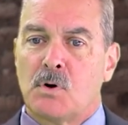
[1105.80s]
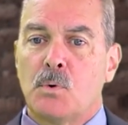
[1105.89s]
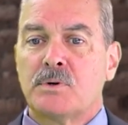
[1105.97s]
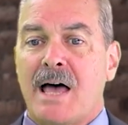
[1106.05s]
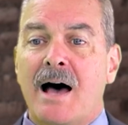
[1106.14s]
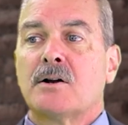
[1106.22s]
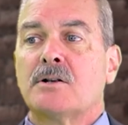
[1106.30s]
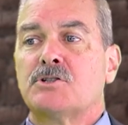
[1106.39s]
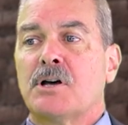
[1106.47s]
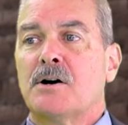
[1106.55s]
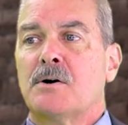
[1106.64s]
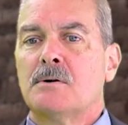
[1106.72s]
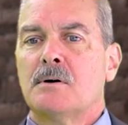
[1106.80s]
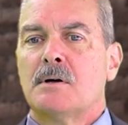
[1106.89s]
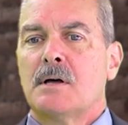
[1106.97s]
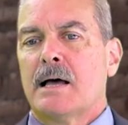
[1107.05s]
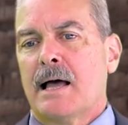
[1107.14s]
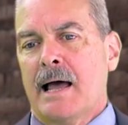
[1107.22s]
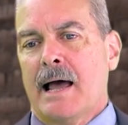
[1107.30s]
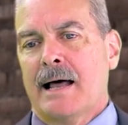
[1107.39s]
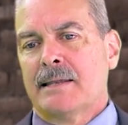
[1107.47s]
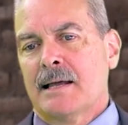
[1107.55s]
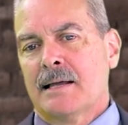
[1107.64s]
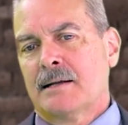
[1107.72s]
who was out on jail,
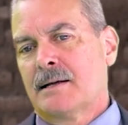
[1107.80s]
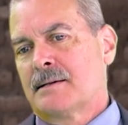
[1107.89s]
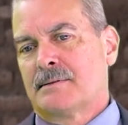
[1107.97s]
and they